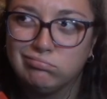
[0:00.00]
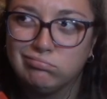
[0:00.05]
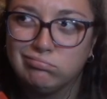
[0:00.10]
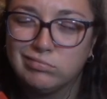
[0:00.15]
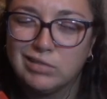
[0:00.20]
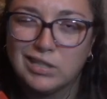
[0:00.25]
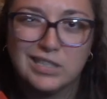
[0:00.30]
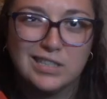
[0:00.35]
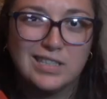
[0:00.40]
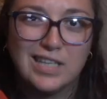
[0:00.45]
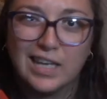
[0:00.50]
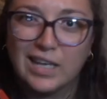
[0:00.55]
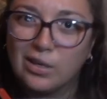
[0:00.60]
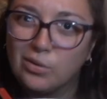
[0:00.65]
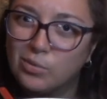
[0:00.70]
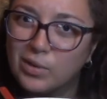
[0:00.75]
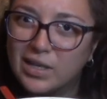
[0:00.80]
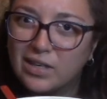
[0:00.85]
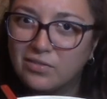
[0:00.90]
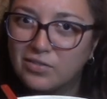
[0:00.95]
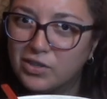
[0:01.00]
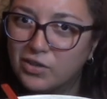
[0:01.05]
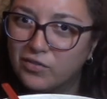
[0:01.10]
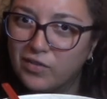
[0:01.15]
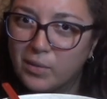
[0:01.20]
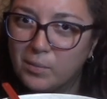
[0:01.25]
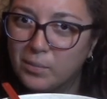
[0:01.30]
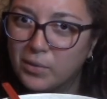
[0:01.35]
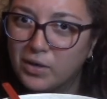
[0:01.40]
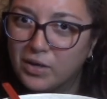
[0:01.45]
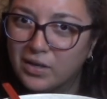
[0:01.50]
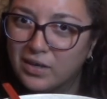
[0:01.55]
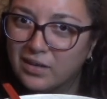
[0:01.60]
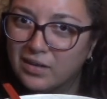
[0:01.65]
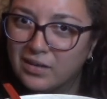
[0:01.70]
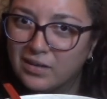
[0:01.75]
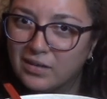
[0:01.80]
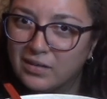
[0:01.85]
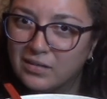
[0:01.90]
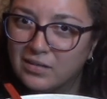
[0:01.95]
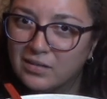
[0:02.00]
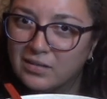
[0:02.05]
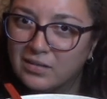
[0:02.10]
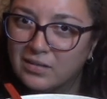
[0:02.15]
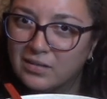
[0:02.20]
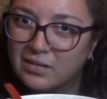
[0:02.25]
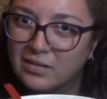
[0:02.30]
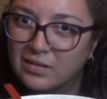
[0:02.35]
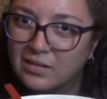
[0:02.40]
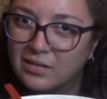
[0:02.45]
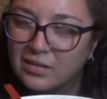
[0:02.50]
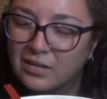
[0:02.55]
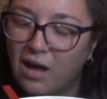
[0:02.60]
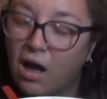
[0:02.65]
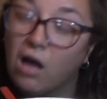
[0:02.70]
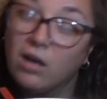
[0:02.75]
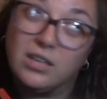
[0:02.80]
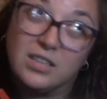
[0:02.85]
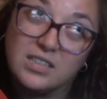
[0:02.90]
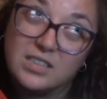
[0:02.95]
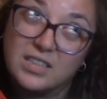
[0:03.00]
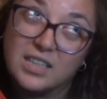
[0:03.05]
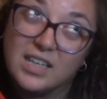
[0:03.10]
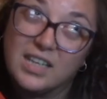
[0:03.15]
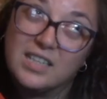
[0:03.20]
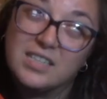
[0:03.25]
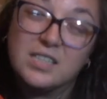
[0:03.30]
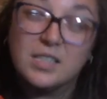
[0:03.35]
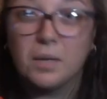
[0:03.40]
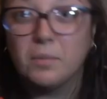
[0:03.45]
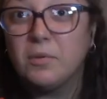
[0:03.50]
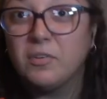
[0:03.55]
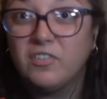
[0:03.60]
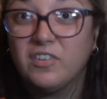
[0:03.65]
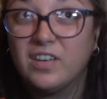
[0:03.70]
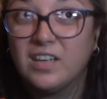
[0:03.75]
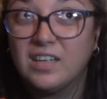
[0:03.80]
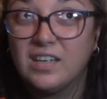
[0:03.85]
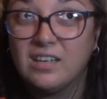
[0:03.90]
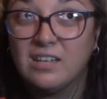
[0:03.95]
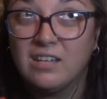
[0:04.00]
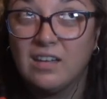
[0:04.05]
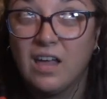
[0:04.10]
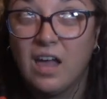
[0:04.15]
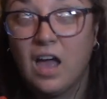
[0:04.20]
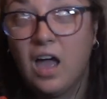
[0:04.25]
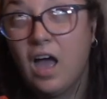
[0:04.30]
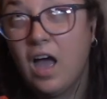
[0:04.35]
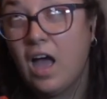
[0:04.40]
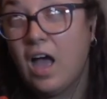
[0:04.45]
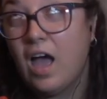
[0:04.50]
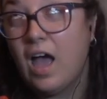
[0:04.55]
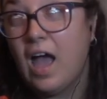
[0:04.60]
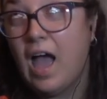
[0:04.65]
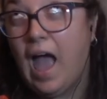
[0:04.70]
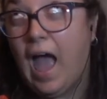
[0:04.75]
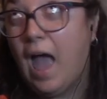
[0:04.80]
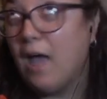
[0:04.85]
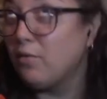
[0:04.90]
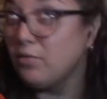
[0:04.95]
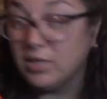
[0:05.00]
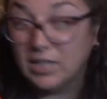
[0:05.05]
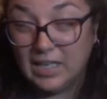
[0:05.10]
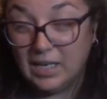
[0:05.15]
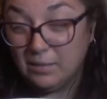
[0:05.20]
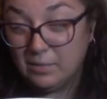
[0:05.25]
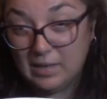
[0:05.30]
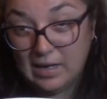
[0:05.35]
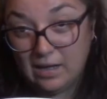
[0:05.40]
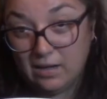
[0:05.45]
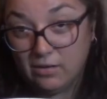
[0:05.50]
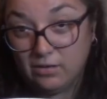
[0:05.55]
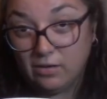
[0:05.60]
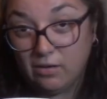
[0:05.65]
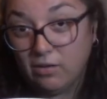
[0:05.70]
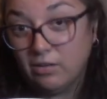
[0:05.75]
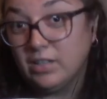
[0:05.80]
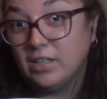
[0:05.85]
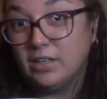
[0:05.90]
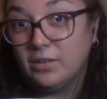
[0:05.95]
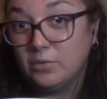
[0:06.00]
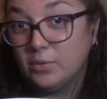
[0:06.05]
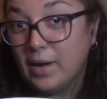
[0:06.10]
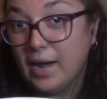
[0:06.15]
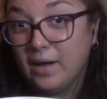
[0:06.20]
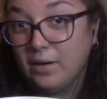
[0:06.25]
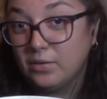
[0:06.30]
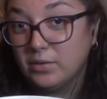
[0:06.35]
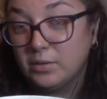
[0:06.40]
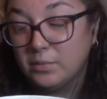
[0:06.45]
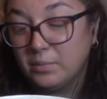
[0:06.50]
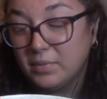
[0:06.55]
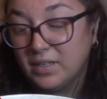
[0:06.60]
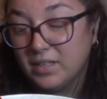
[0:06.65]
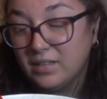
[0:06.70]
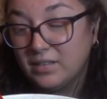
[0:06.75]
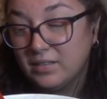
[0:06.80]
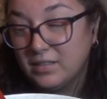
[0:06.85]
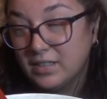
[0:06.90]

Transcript: the second week of November. Honestly, some of it, I would keep it out all year round, but